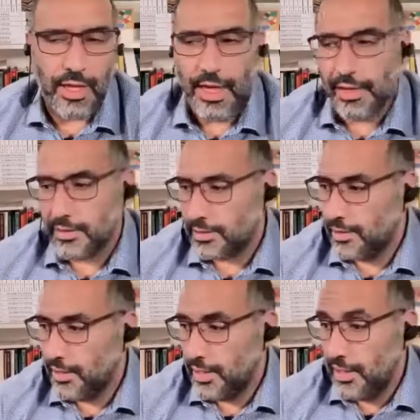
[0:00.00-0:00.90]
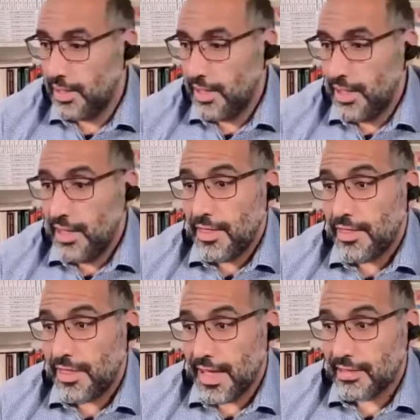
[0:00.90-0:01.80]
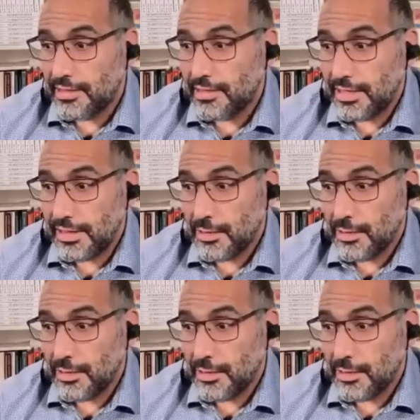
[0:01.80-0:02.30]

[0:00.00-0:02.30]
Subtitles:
And that